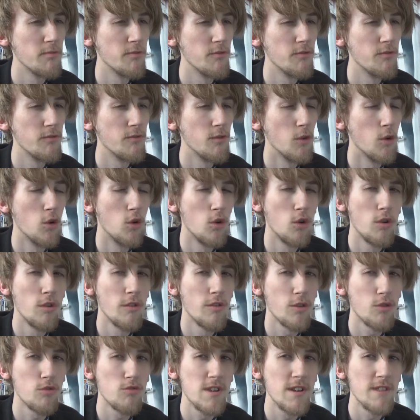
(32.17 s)
four,
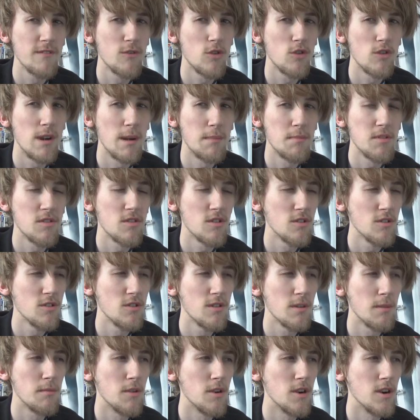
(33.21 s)
three, four
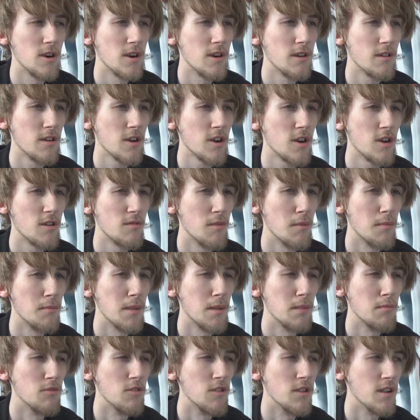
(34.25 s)
episodes. I'm not. Can't
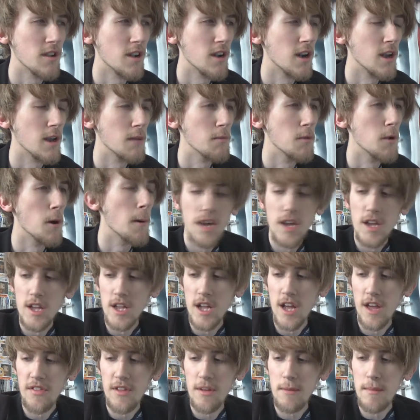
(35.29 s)
remember entirely, but
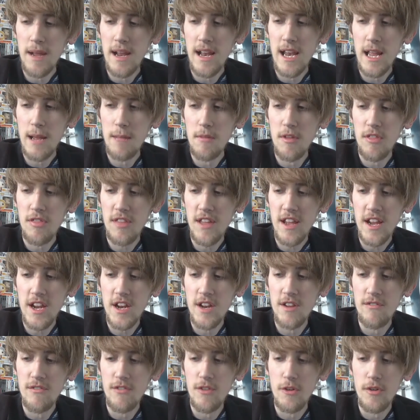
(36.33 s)
yeah, I think me and Liam are
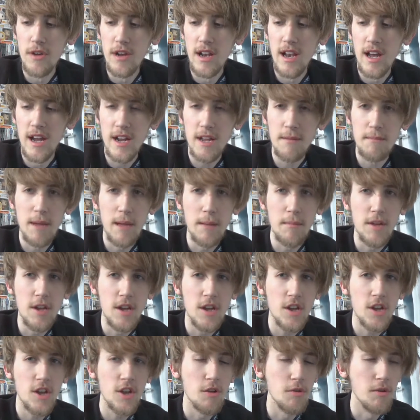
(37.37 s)
thinking of doing like maybe a
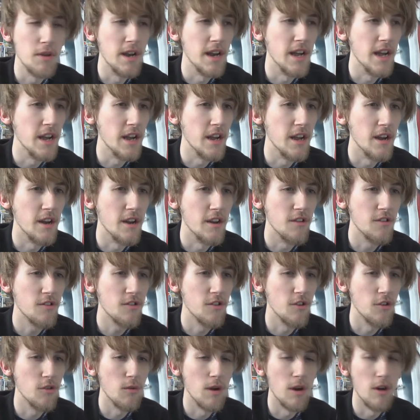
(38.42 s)
Q and A uh,
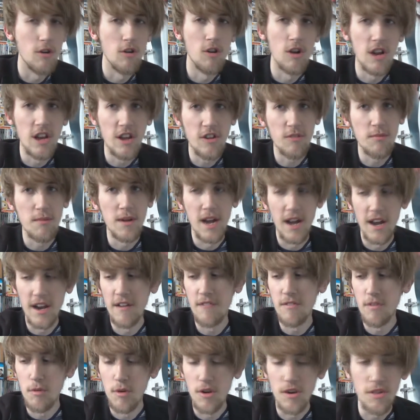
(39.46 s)
soon as well, or at least me, I
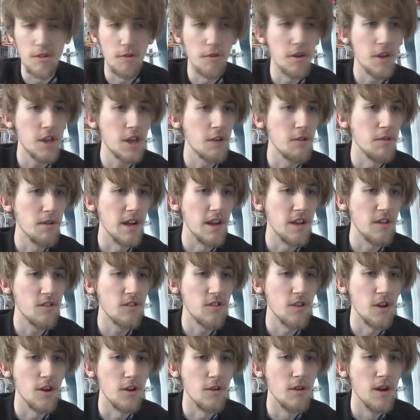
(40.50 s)
definitely want to do a Q and A,
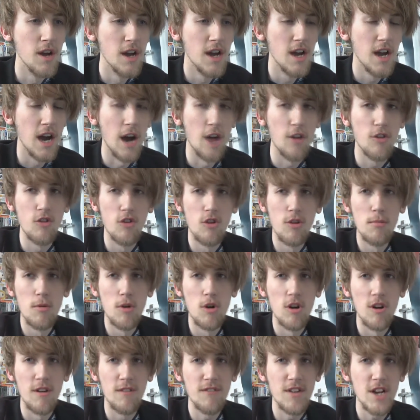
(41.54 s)
so I'll do a
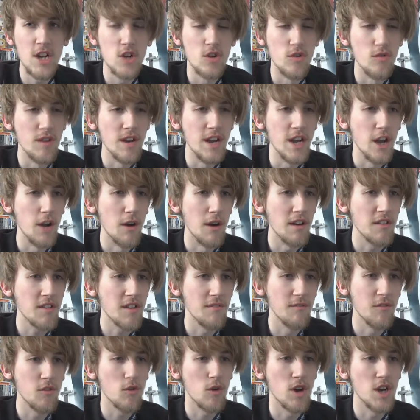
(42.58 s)
more official video
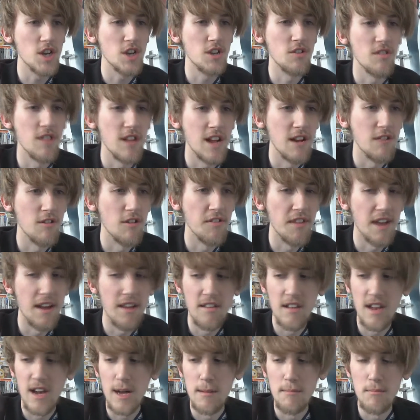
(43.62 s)
asking for questions later on
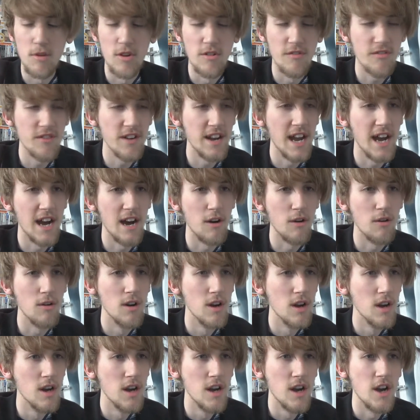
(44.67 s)
down the line. But for now,
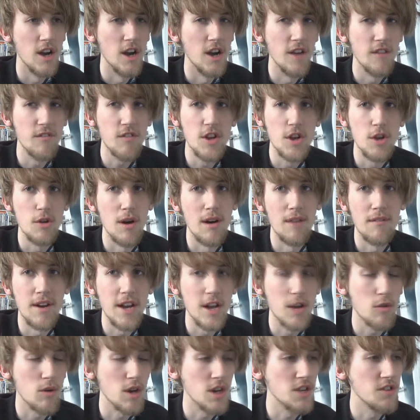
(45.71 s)
uh, if you do have
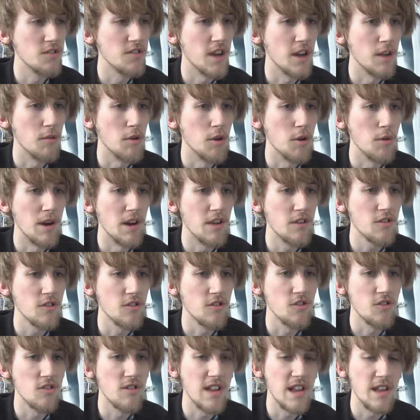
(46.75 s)
any questions that you want to ask
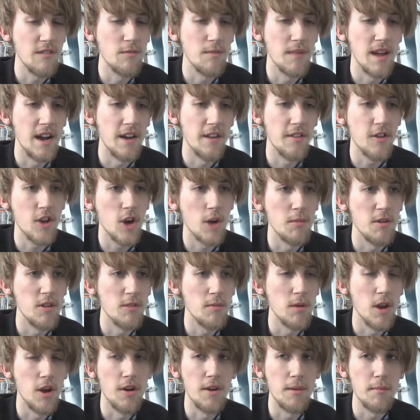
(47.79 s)
us, just leave them down in the comments
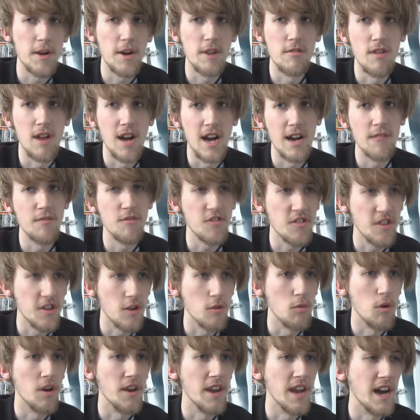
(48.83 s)
below and I'm going to write every
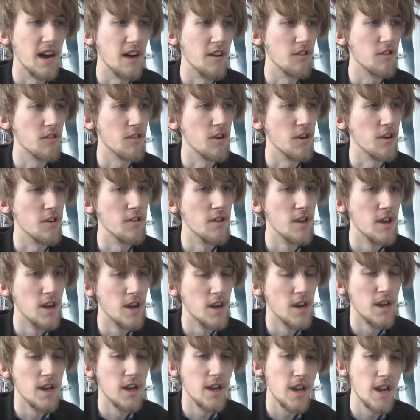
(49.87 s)
single one down. So,
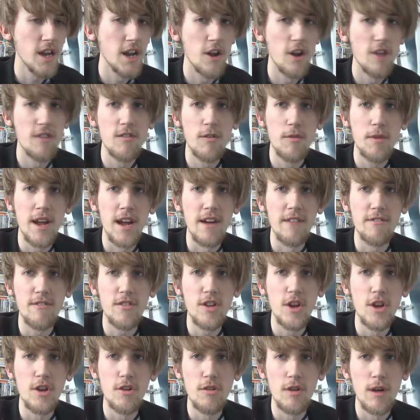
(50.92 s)
you know, if we get a
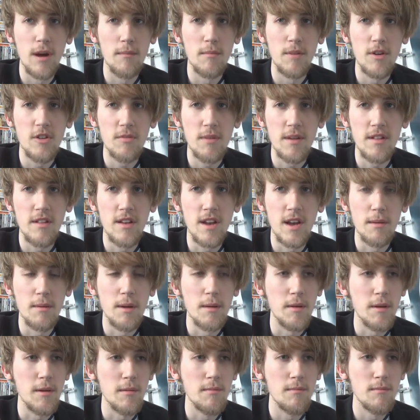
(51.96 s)
few, I'm expecting like
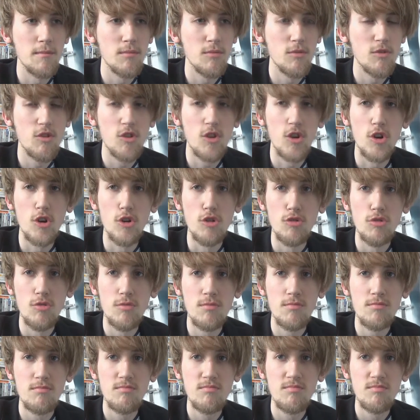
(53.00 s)
maybe two,
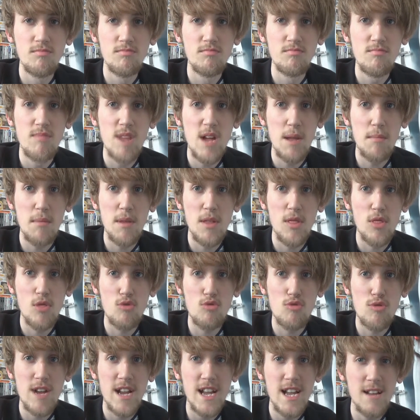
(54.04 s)
maybe
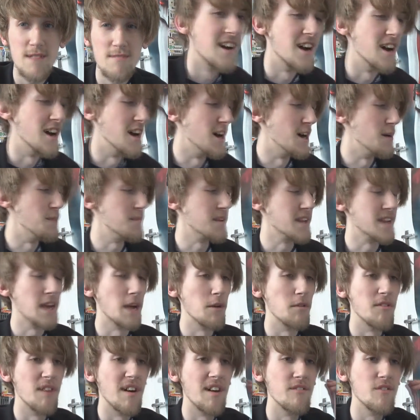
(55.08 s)
three, uh, but
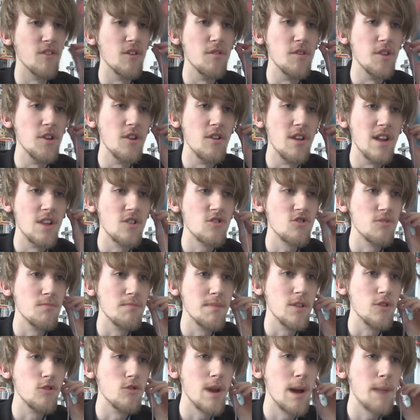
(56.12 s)
yeah, without further ado, let's
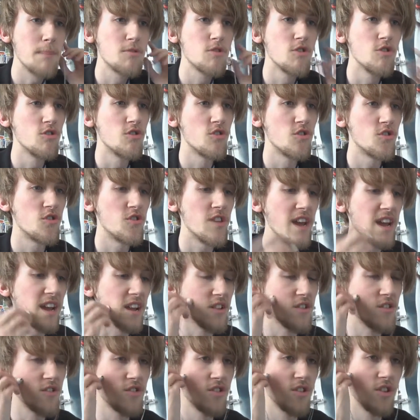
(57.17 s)
jump into episode
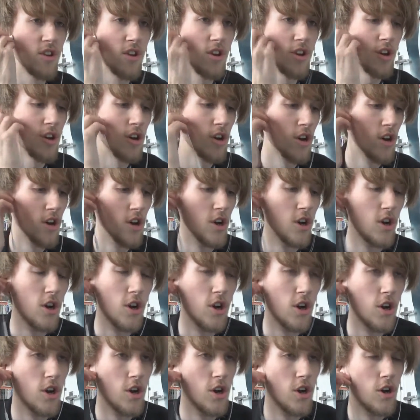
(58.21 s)
six
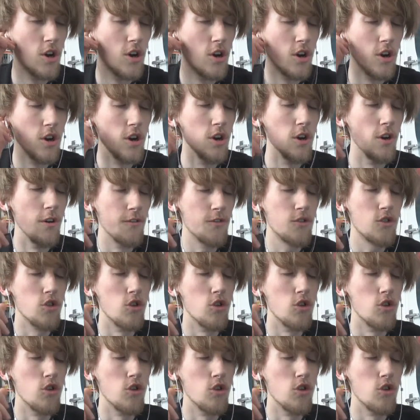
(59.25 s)
of